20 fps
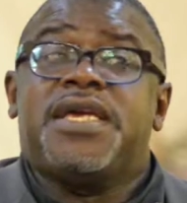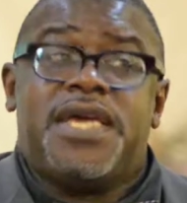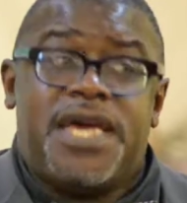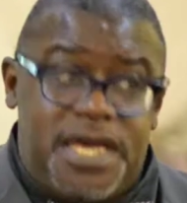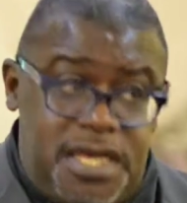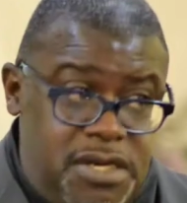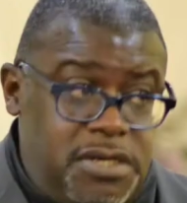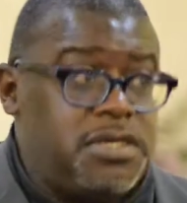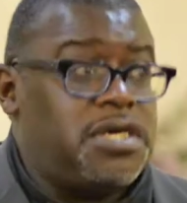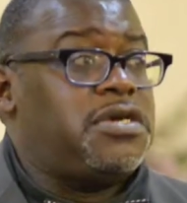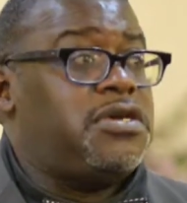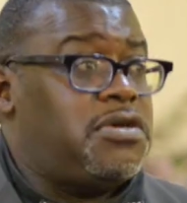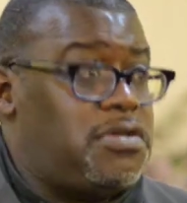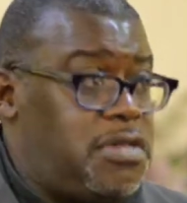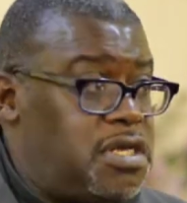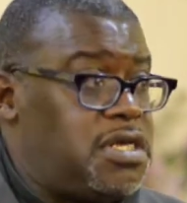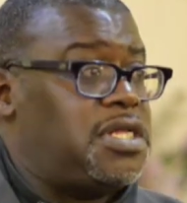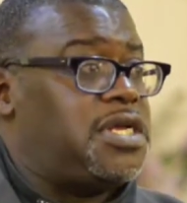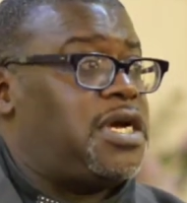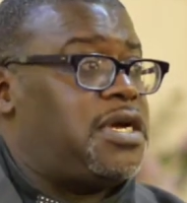Yeah, you
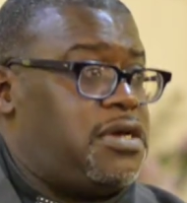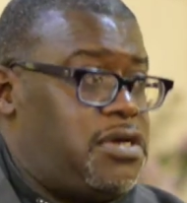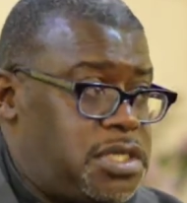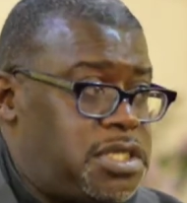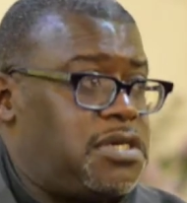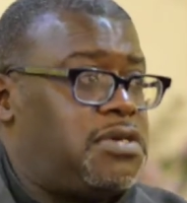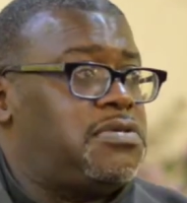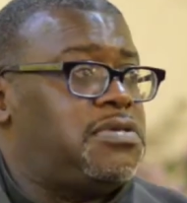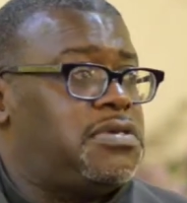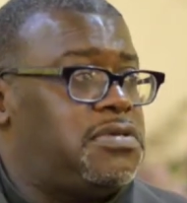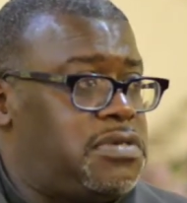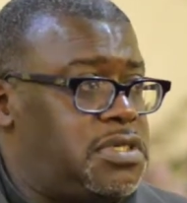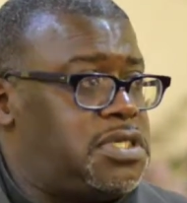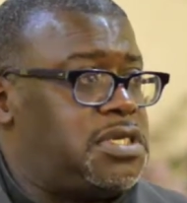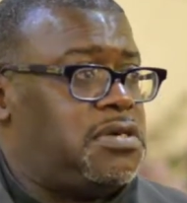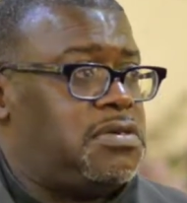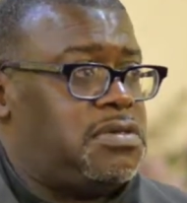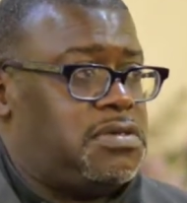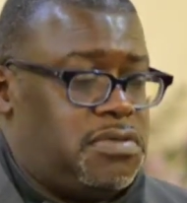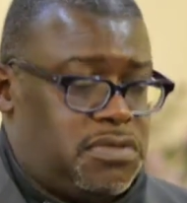look young. You sure
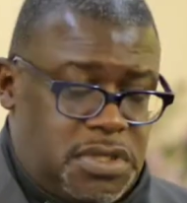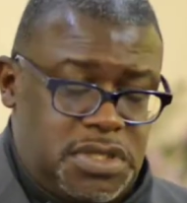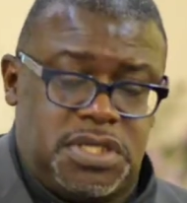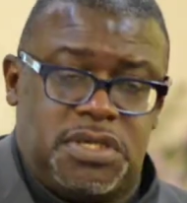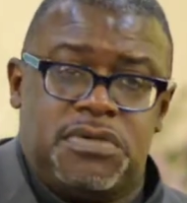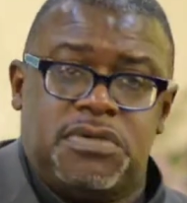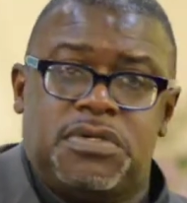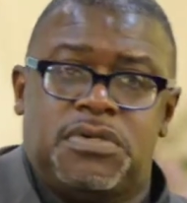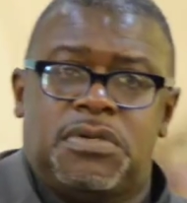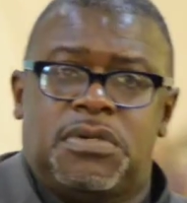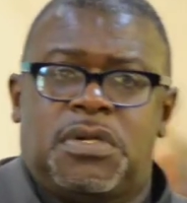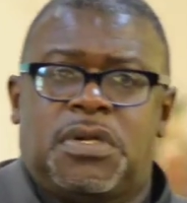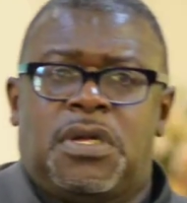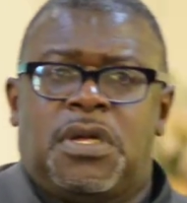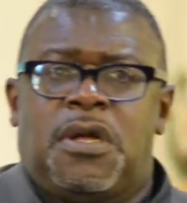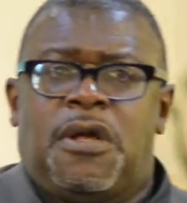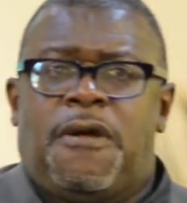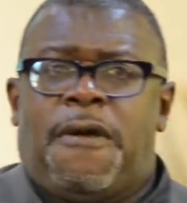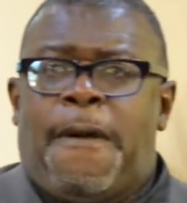do.